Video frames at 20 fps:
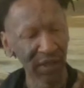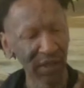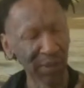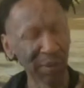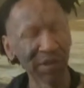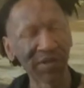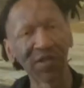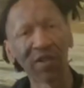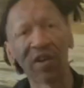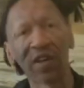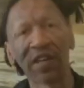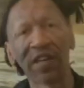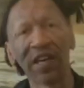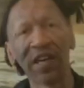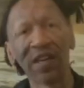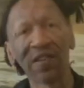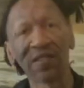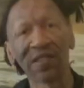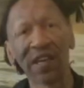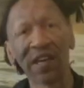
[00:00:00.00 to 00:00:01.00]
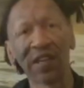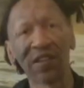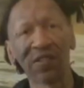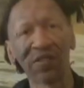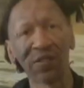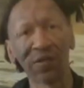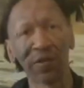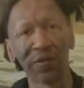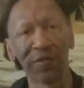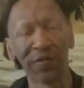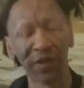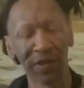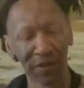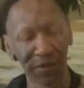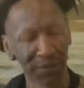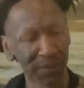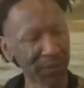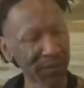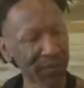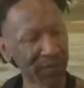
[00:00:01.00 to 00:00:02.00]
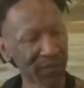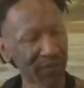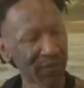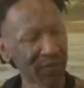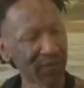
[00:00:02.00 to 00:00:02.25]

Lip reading: the MSR gas canister will fit,